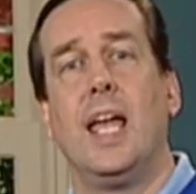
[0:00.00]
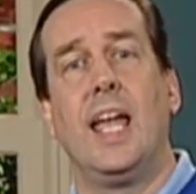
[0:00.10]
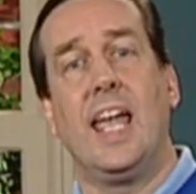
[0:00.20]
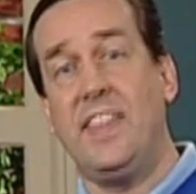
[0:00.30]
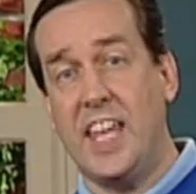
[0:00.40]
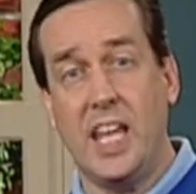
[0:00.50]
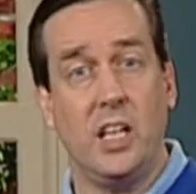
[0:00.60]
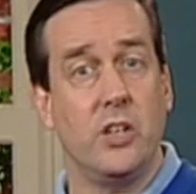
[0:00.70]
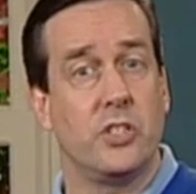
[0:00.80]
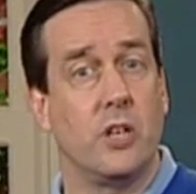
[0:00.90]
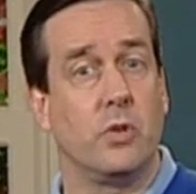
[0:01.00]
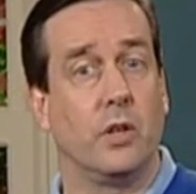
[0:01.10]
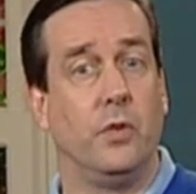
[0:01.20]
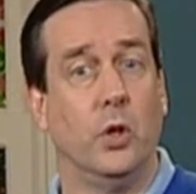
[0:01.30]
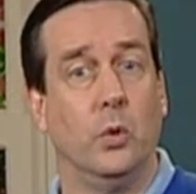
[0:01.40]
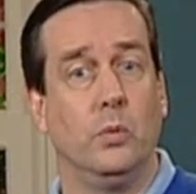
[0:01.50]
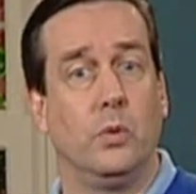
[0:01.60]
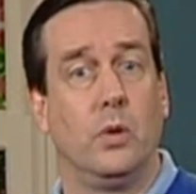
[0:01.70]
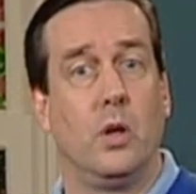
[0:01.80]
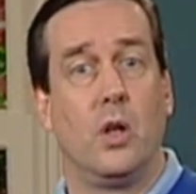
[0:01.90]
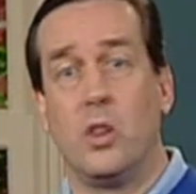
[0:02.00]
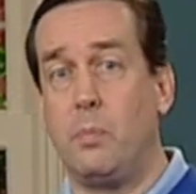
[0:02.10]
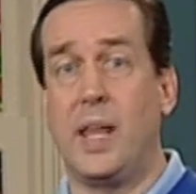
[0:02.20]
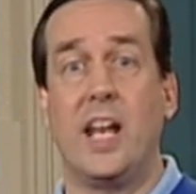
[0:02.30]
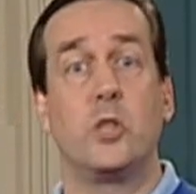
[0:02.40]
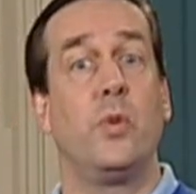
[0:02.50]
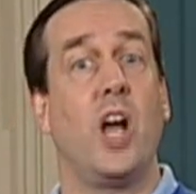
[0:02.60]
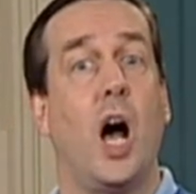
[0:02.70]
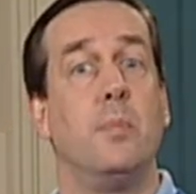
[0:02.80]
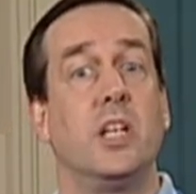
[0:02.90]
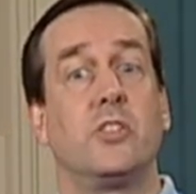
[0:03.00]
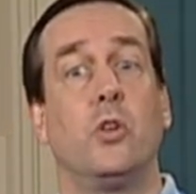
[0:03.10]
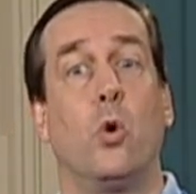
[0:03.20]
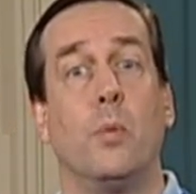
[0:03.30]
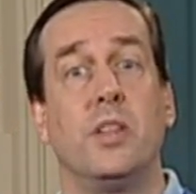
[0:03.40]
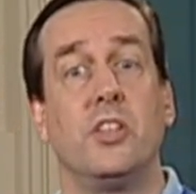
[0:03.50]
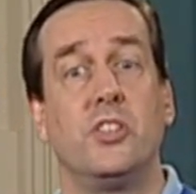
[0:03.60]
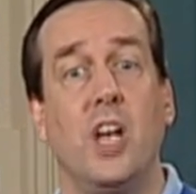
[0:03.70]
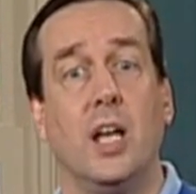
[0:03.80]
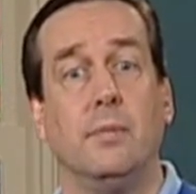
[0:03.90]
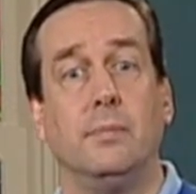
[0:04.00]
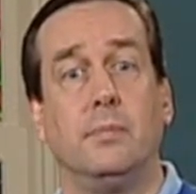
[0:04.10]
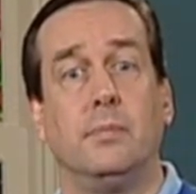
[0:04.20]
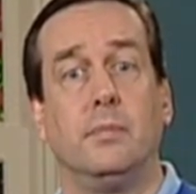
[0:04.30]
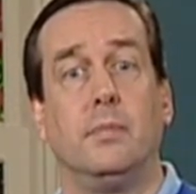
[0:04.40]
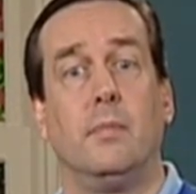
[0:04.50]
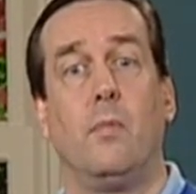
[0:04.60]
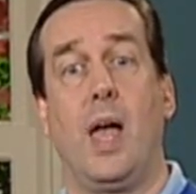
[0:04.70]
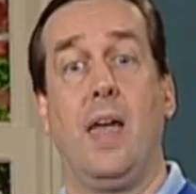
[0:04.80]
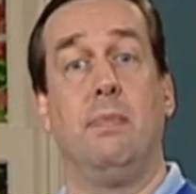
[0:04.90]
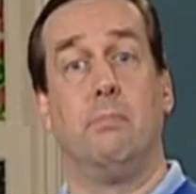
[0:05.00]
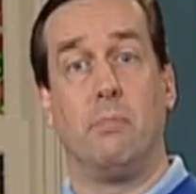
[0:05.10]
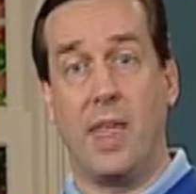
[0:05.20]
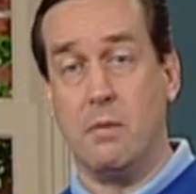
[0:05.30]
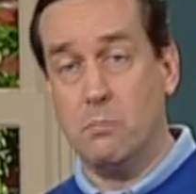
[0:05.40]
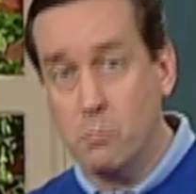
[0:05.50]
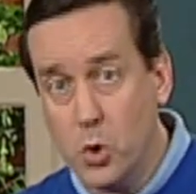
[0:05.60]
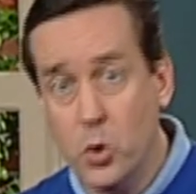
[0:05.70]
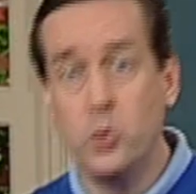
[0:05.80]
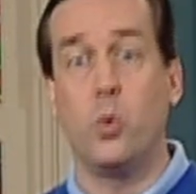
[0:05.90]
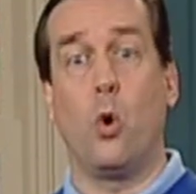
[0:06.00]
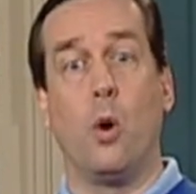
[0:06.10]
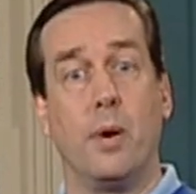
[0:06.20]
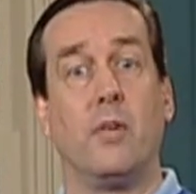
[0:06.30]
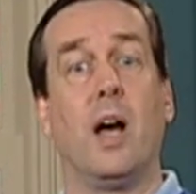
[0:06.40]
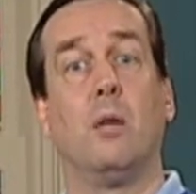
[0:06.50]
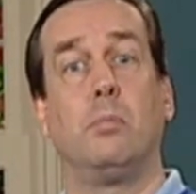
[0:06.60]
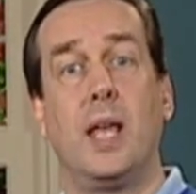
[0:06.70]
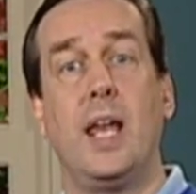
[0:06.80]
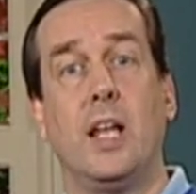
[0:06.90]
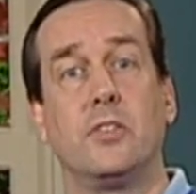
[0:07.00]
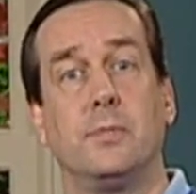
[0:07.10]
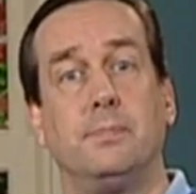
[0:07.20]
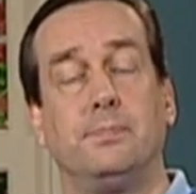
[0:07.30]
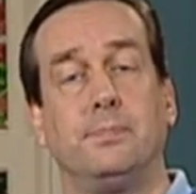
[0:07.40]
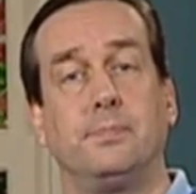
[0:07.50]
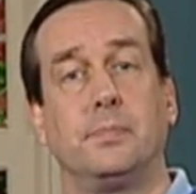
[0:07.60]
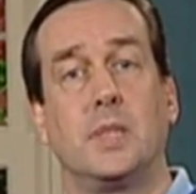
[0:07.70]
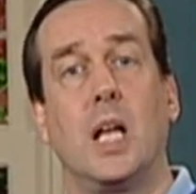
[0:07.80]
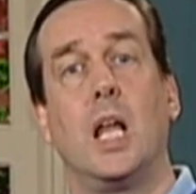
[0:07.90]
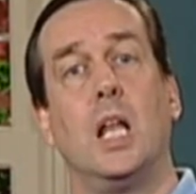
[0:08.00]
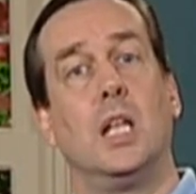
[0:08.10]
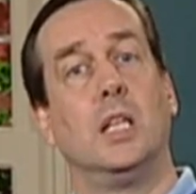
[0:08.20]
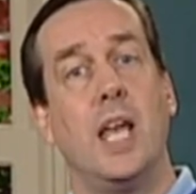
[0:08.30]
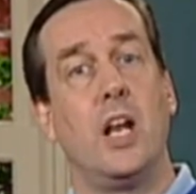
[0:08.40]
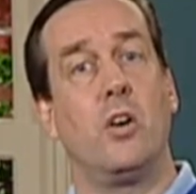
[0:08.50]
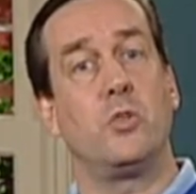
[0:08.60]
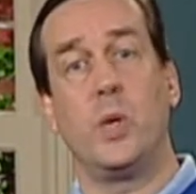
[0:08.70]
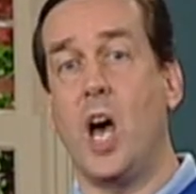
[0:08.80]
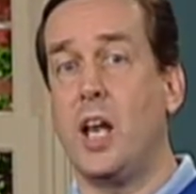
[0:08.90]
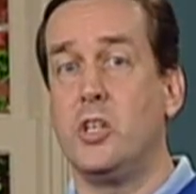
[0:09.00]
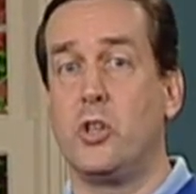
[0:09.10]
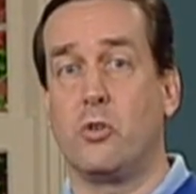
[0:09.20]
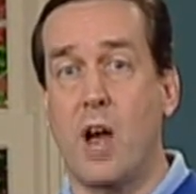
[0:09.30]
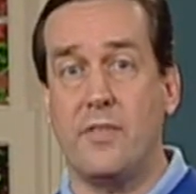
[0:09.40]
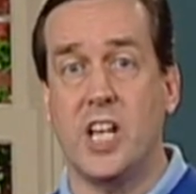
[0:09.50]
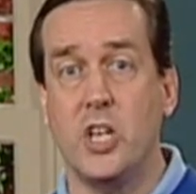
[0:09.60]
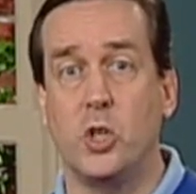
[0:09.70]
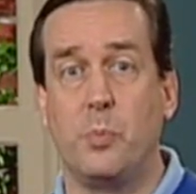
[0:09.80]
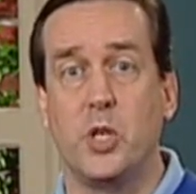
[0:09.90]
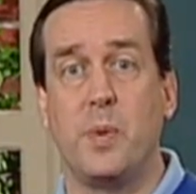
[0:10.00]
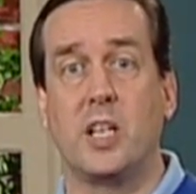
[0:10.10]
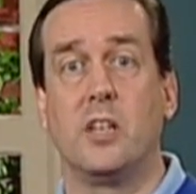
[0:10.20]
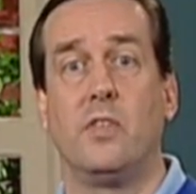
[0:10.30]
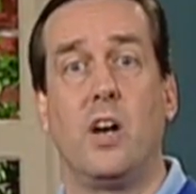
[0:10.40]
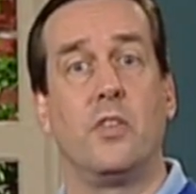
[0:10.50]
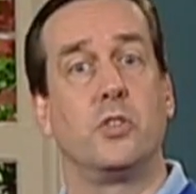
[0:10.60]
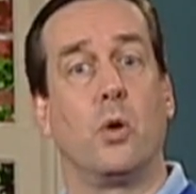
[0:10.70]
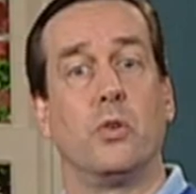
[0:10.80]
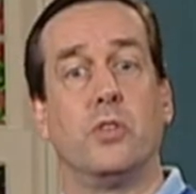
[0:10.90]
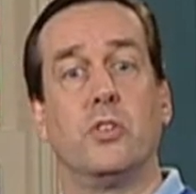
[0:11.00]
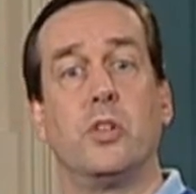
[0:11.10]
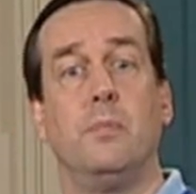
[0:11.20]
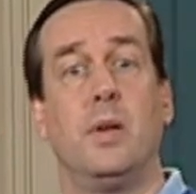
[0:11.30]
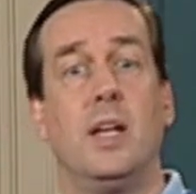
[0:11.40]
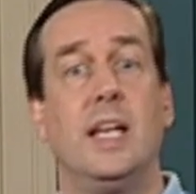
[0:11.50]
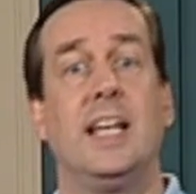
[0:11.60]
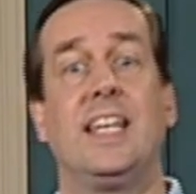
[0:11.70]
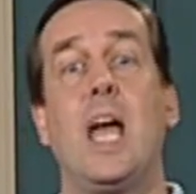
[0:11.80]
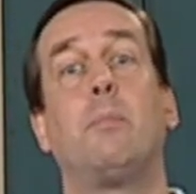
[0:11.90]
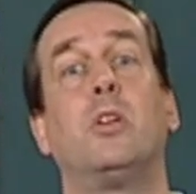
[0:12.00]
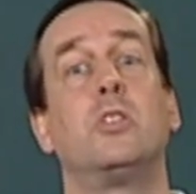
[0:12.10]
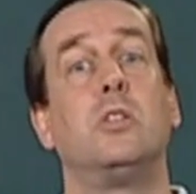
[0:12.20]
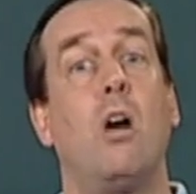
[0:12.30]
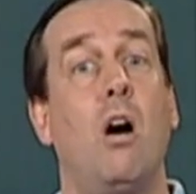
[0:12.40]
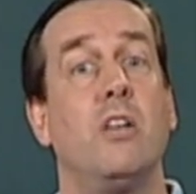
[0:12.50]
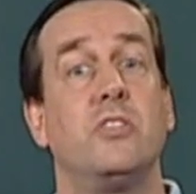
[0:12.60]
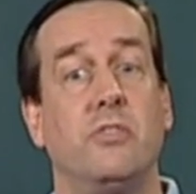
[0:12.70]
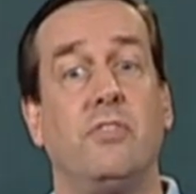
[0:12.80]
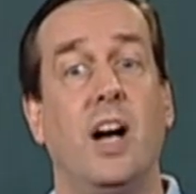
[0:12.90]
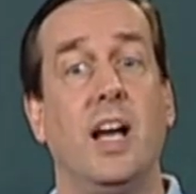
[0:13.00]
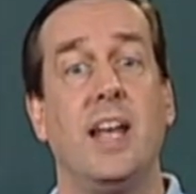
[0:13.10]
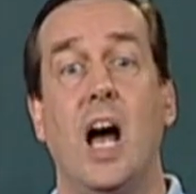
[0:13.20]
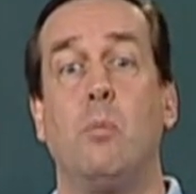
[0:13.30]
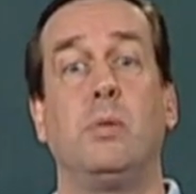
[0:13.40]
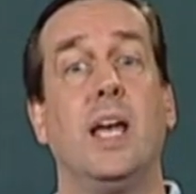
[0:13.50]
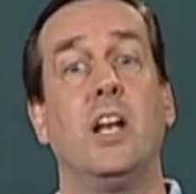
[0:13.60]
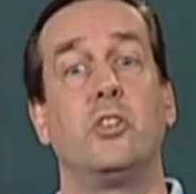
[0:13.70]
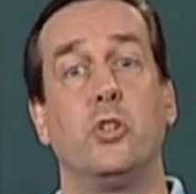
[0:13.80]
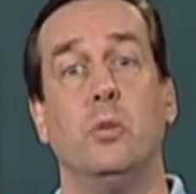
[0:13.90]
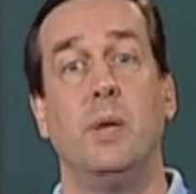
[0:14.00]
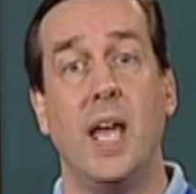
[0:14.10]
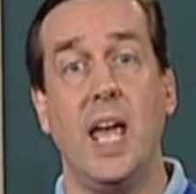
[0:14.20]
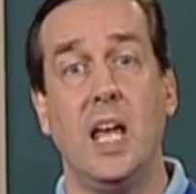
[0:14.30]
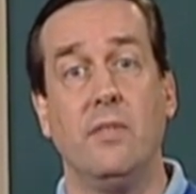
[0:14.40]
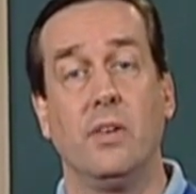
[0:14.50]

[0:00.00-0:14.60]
In the heliocentric view, the planets were the objects that orbit the sun, and then moons would orbit around planets. Later, as we got into the gravitational perspective of the solar system, Kepler's laws defined how planets should behave.